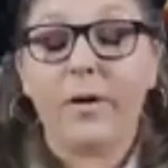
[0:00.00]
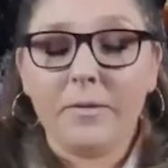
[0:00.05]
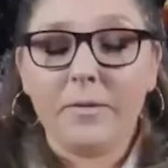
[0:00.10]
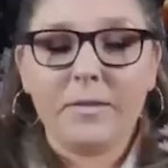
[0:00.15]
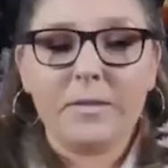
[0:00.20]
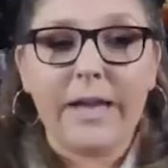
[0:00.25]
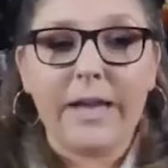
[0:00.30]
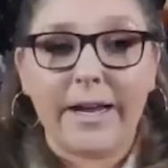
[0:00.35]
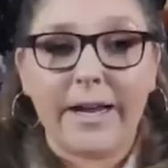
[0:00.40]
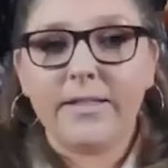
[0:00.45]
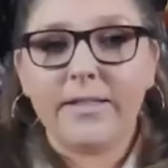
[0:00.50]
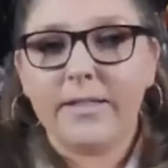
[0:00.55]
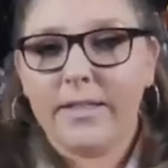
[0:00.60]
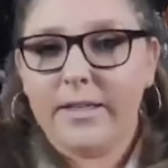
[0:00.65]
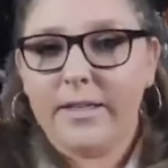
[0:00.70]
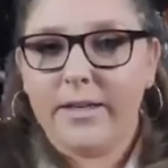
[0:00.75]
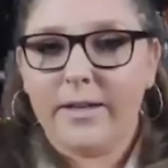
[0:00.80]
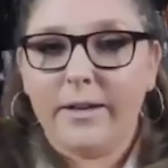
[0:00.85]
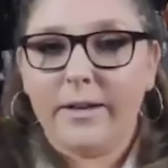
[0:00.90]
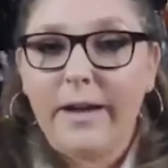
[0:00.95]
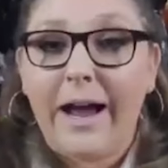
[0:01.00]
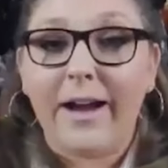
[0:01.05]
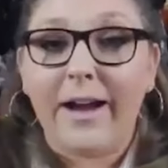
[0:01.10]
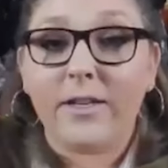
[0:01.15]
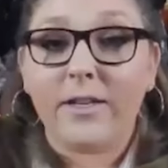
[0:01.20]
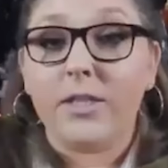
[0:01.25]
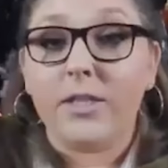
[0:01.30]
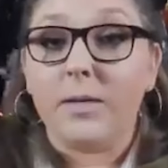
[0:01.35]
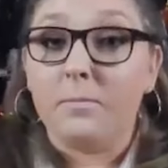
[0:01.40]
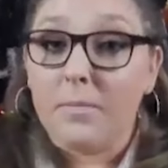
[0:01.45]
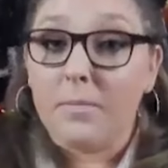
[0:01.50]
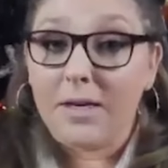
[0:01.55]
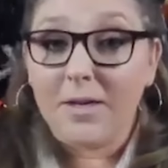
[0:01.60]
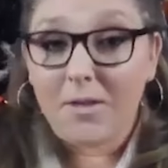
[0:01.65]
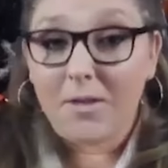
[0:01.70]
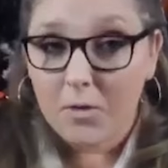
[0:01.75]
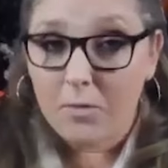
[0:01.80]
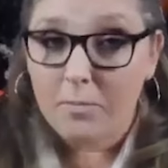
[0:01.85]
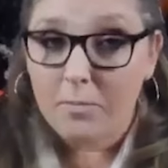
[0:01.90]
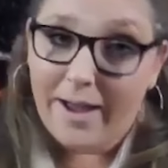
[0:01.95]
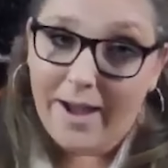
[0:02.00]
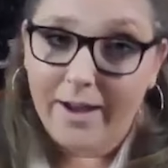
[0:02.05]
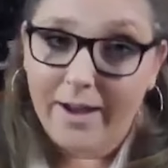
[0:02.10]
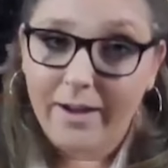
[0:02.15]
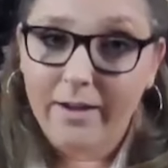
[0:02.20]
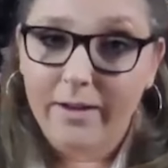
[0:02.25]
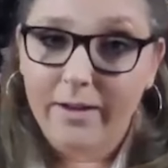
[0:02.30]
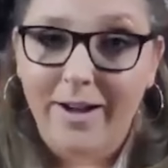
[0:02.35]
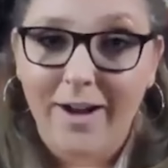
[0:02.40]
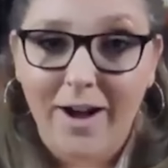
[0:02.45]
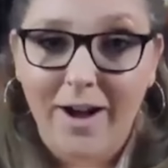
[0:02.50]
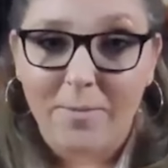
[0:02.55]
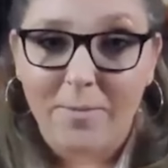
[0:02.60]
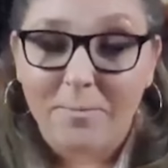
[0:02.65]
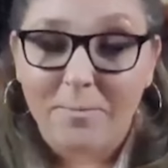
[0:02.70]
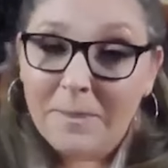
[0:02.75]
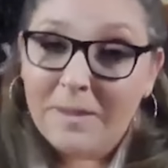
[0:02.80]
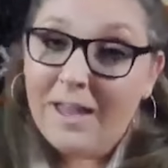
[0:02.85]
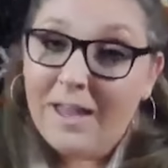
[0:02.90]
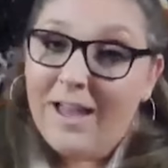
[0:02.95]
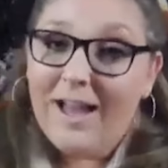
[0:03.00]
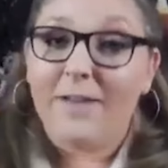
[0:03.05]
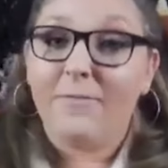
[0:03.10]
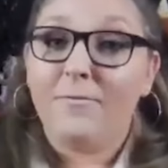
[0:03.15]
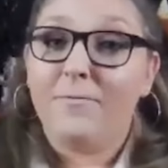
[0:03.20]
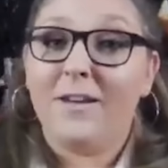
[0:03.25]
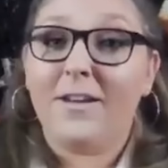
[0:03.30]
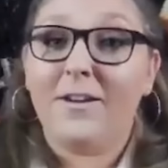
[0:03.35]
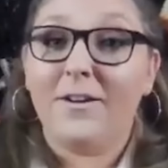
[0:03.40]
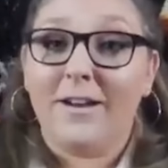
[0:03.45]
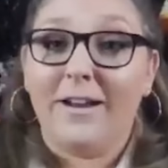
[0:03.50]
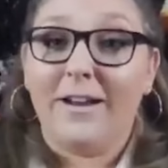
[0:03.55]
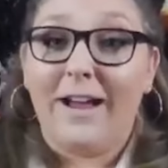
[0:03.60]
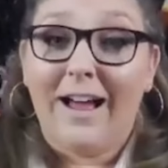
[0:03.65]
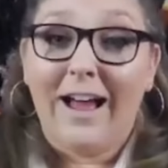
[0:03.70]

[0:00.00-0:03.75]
was nice to actually meet you, Mak. Um, I yeah, figured